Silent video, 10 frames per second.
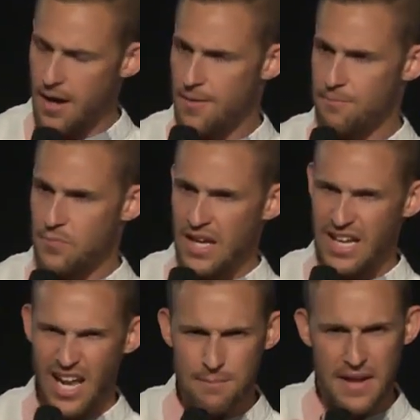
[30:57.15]
Um,
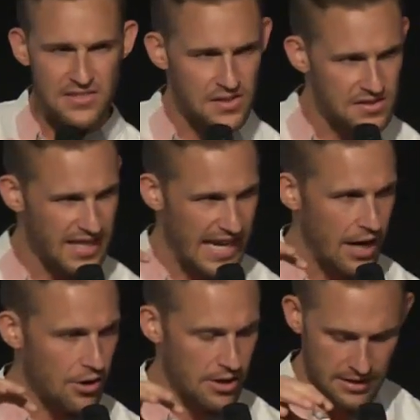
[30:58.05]
kind of makes us
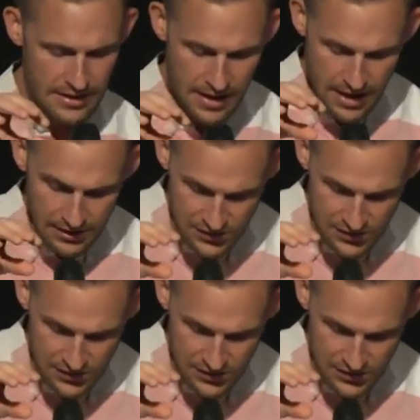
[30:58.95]
inherently